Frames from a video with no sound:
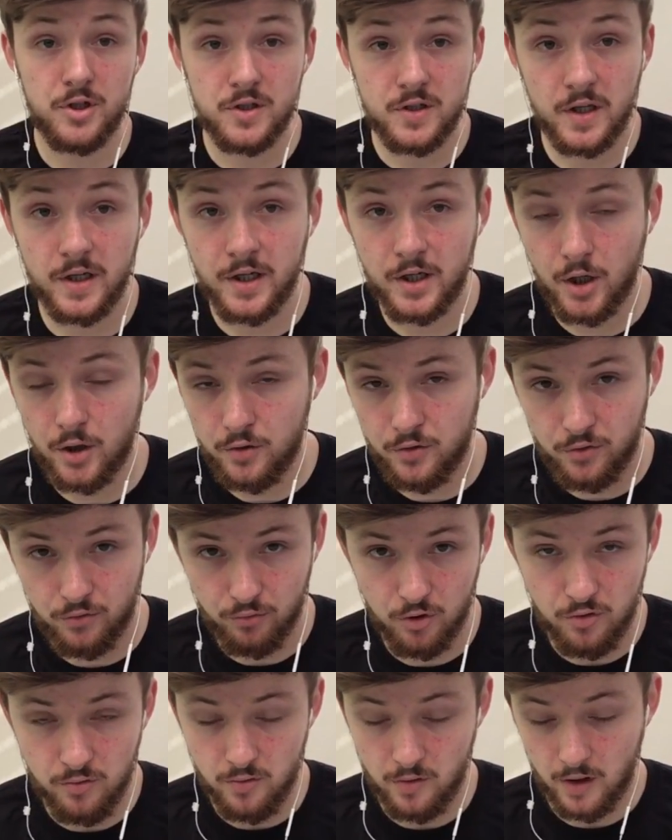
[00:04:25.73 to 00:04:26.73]
just going to go
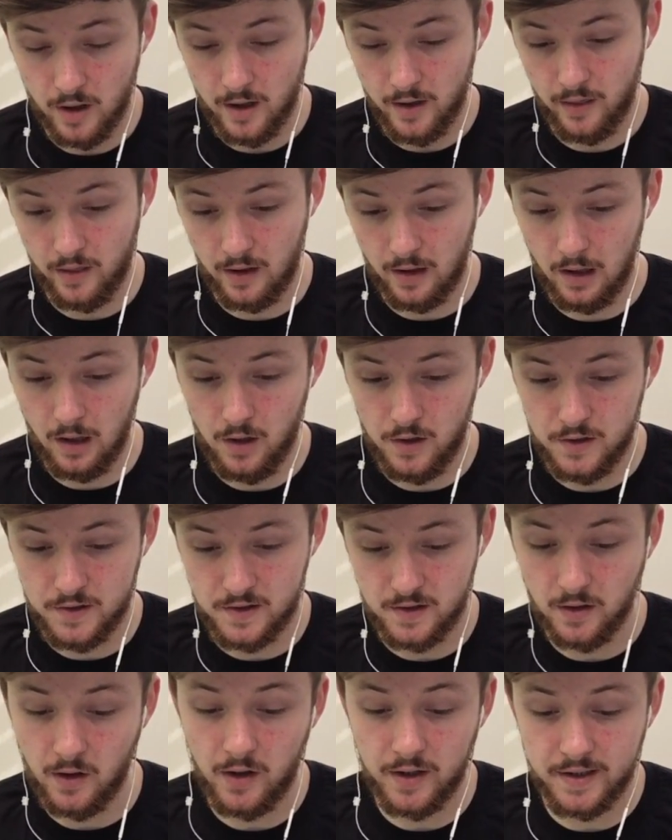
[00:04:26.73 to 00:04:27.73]
through the
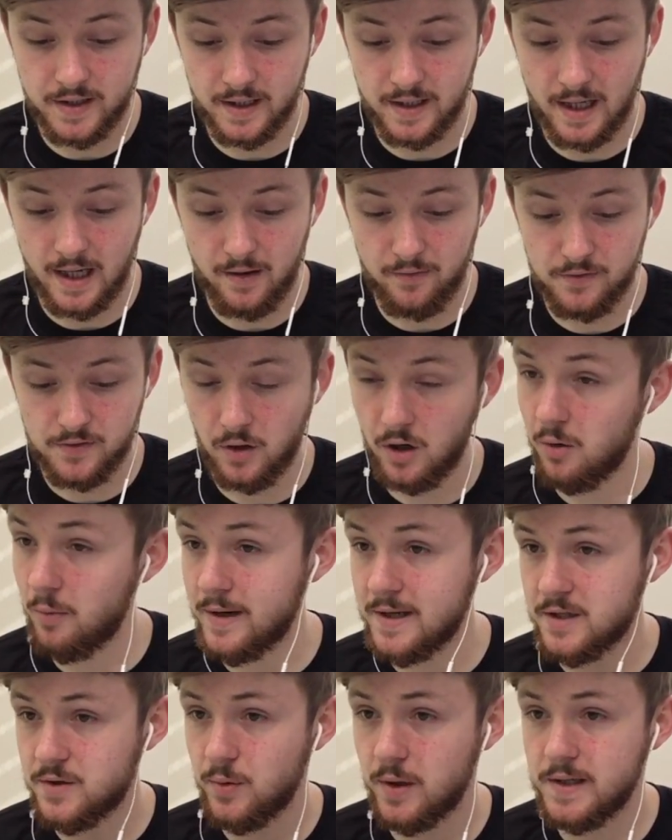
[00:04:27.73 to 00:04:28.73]
loss that I did have. So I
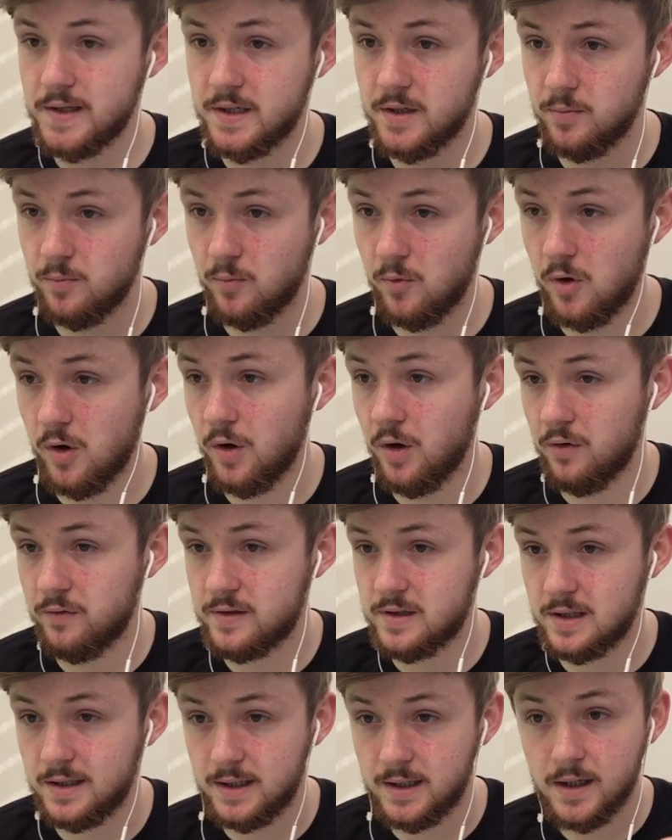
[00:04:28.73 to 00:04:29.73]
went 20-1,
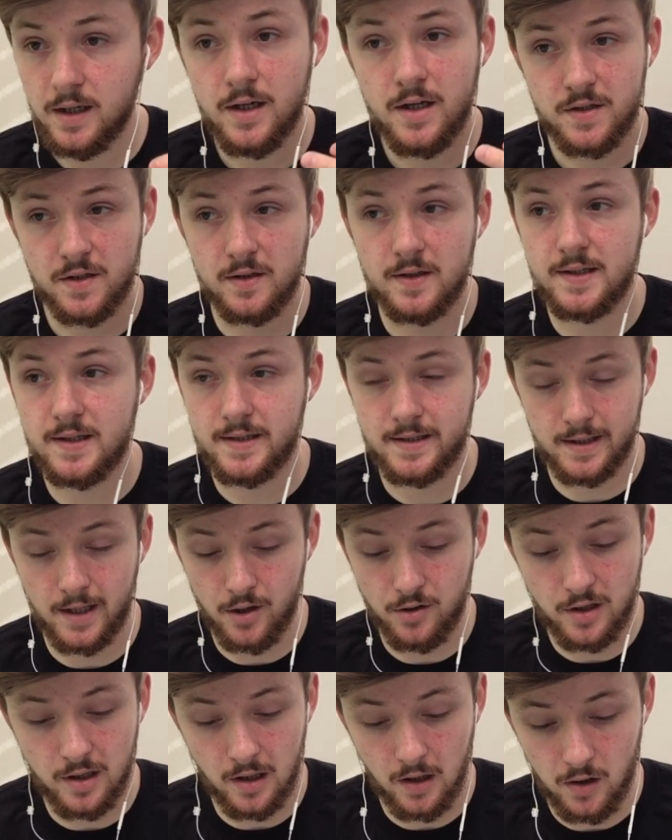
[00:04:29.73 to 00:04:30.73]
obviously. So this is
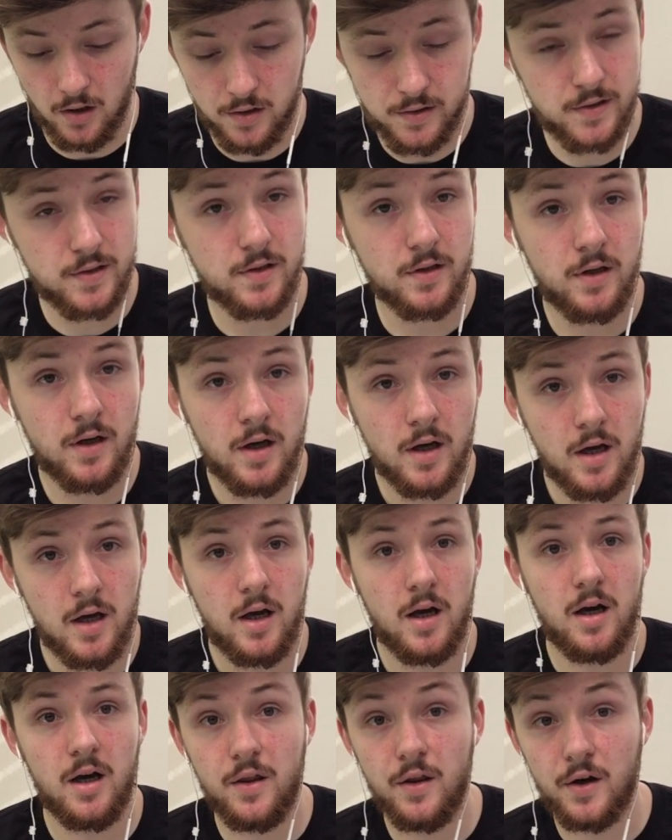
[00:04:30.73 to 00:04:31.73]
the only loss
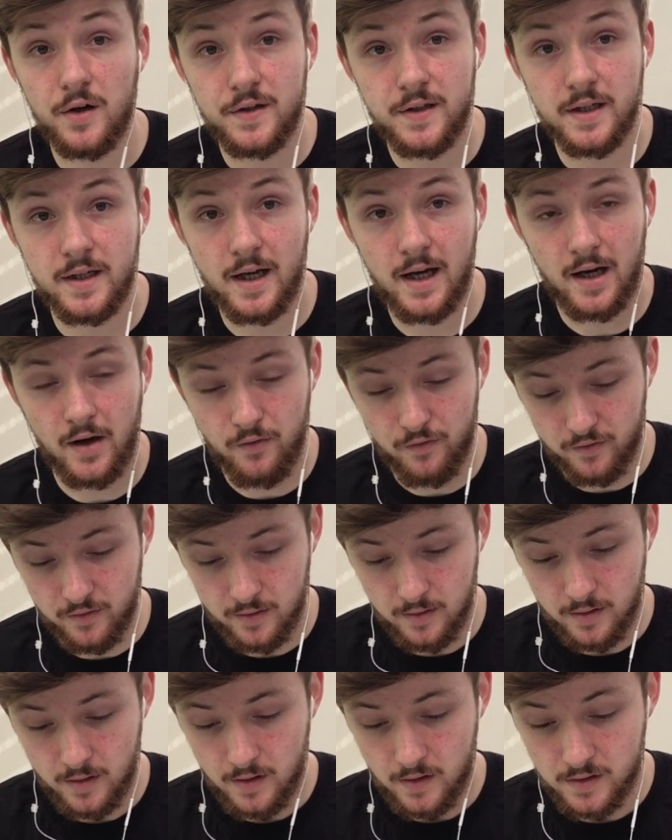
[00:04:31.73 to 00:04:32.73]
that I did have.
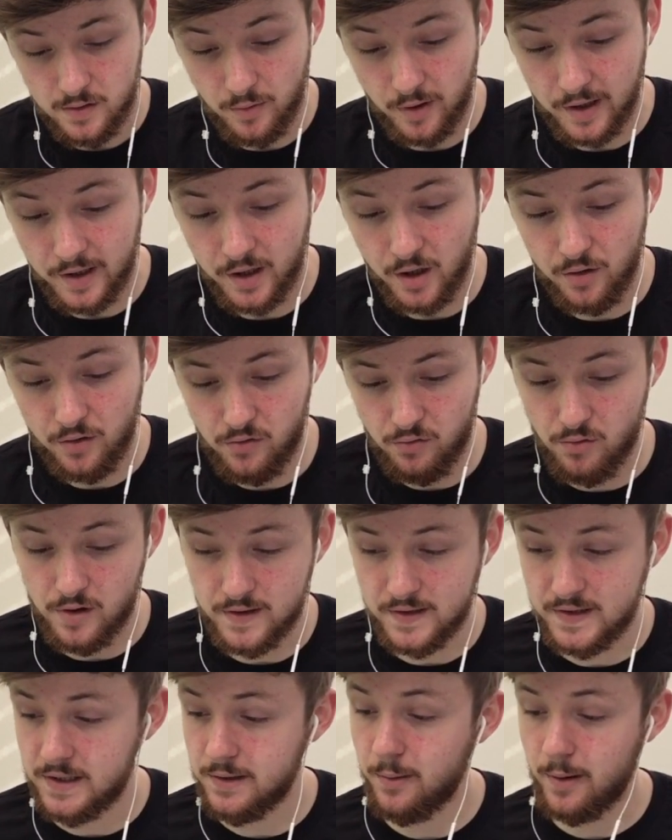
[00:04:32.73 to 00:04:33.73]
So we're going to go through
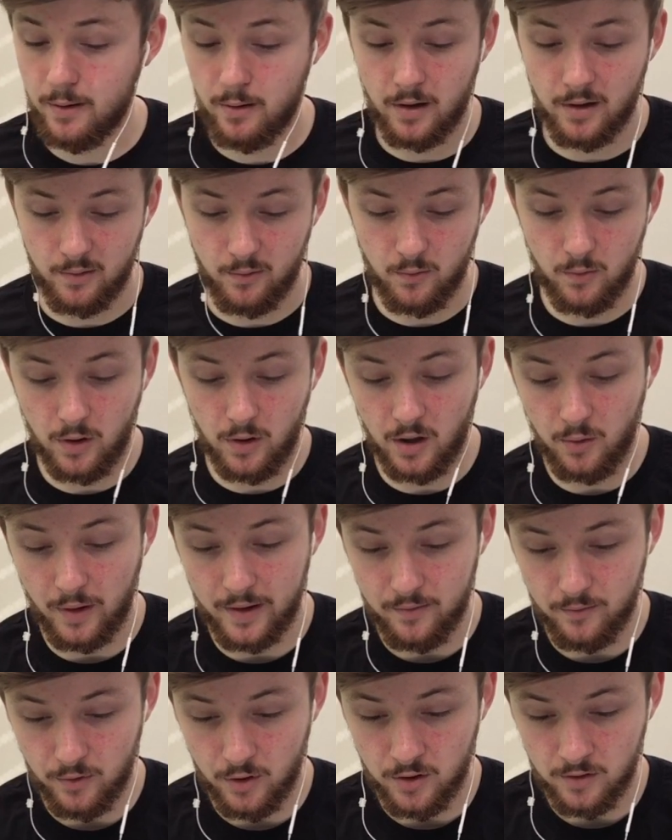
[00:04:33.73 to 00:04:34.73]
it and see where I
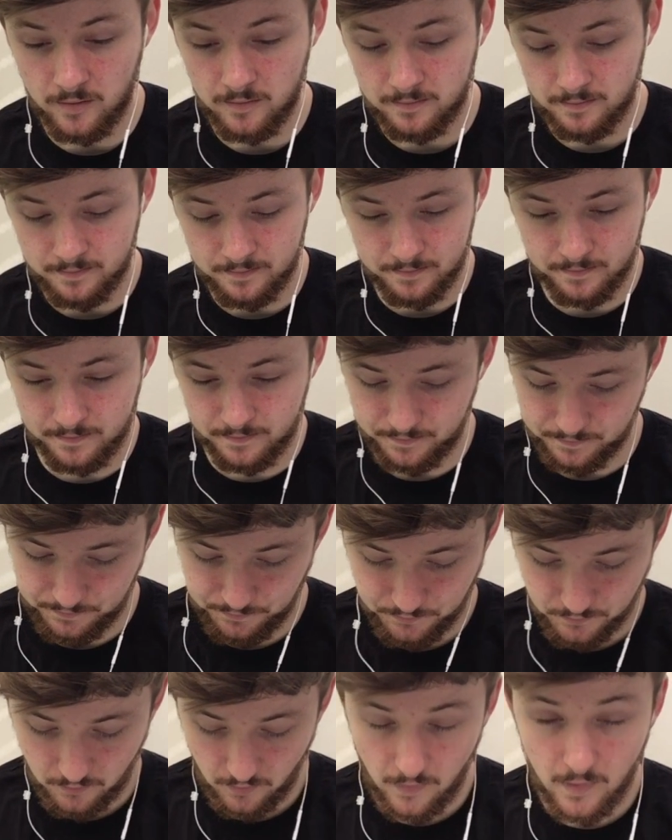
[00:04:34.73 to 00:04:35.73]
went wrong.
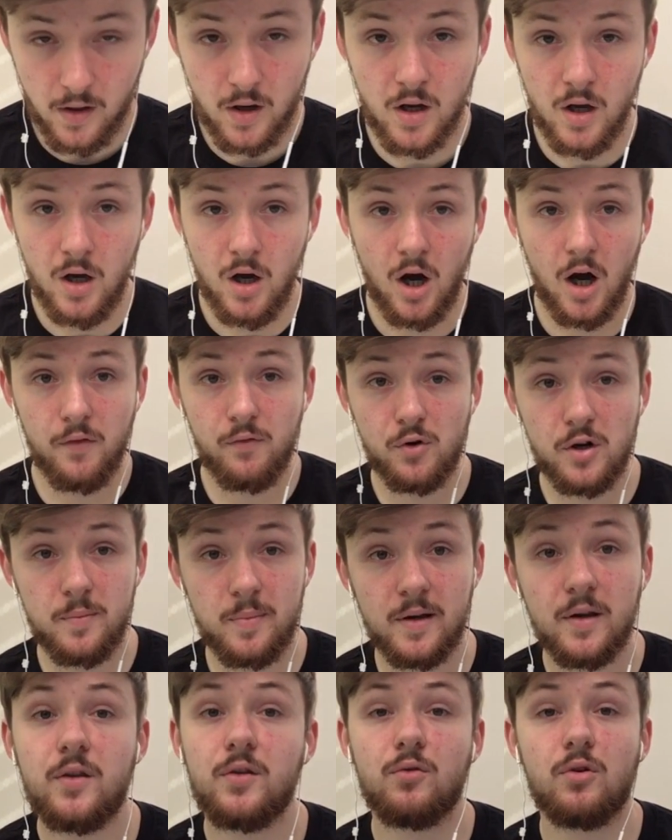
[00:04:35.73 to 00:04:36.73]
I've already
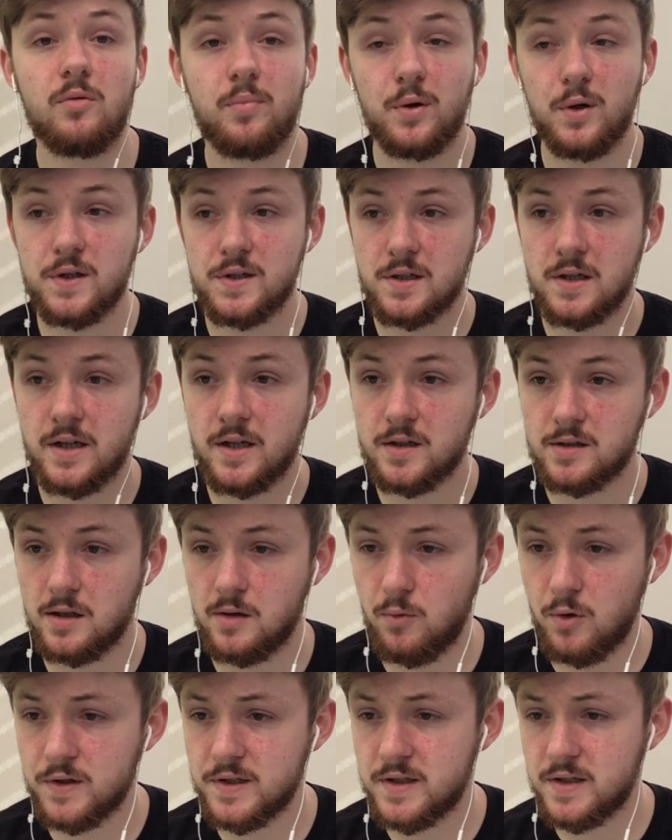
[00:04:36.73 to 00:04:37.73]
been through it personally because
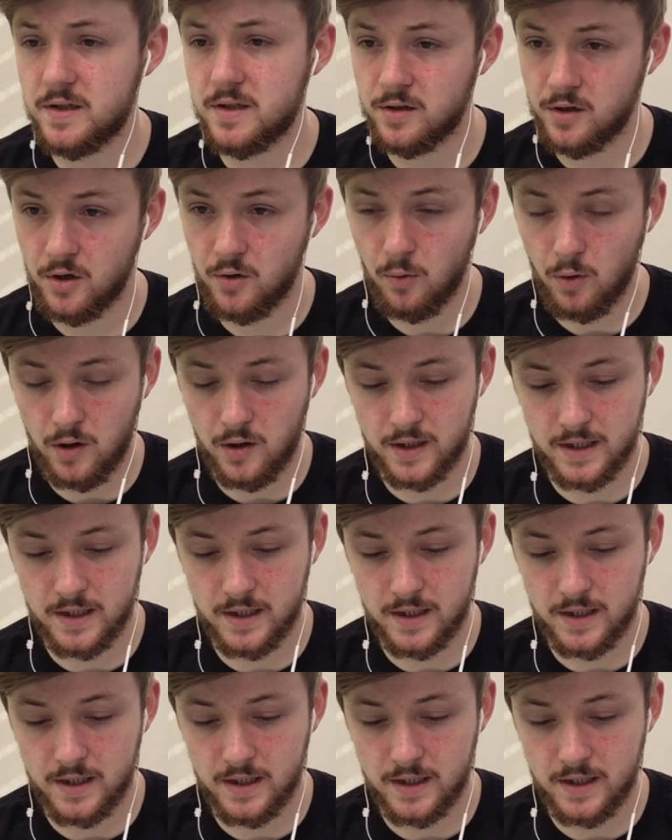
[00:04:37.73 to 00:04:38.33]
I wanted to know what